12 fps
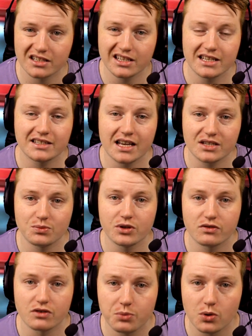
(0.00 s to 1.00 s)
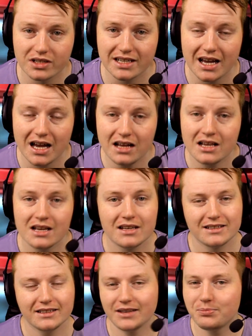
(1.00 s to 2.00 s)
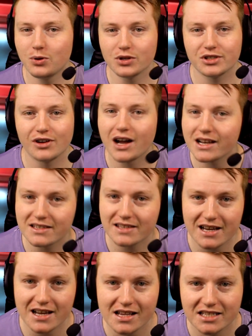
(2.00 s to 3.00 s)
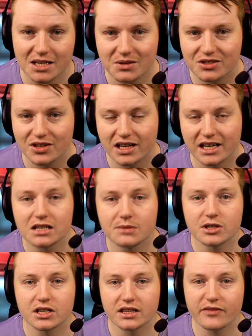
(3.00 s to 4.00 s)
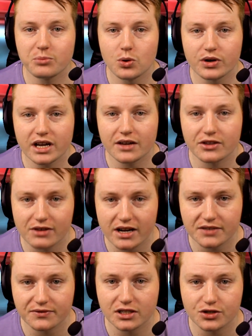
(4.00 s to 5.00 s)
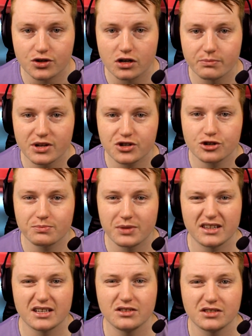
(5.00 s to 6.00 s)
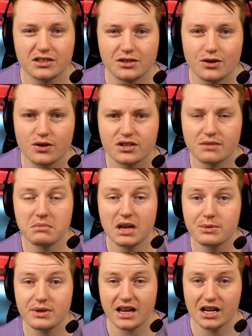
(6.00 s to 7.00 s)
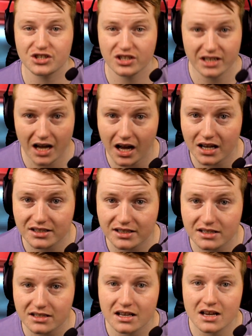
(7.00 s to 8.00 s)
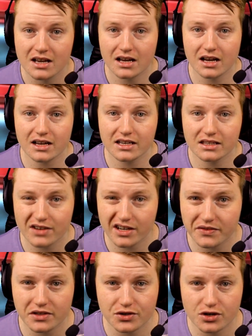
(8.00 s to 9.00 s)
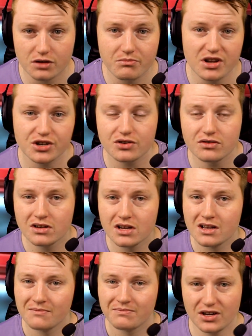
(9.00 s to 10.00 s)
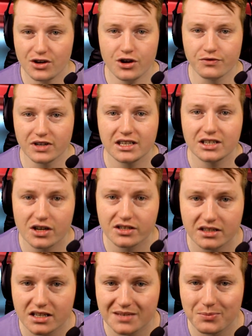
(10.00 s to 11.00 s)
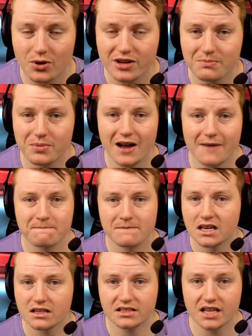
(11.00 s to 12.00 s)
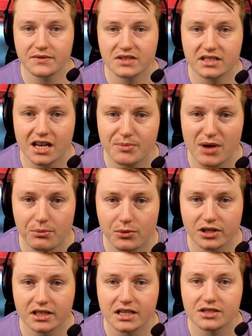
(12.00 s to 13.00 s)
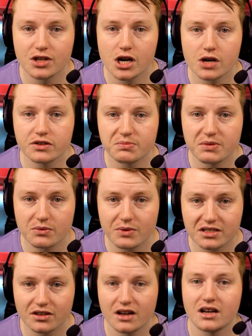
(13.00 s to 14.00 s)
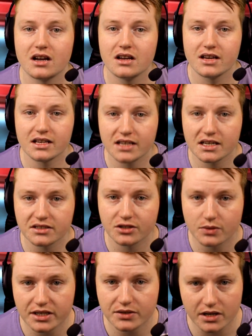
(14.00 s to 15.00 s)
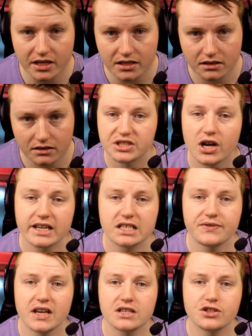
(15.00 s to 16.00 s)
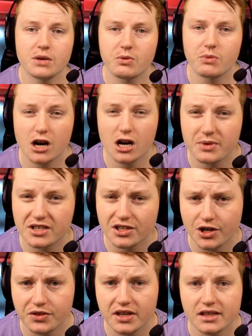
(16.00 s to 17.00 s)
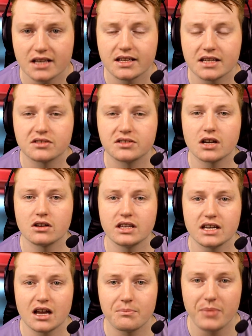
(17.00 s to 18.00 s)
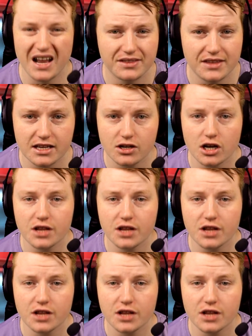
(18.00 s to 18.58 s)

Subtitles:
At least that's what the reports are. Now, poor Tigers, they can't seem to sign anybody. They've pulled out the race for Latrell Mitchell, but there's also talks that maybe they actually are still in the race for Latrell Mitchell. Who really knows at this point, but it's safe to say Matt Moylan is not going to be a West Tiger in season 2020. But Tigers fans, don't be worried, because I don't think that's necessarily a bad thing.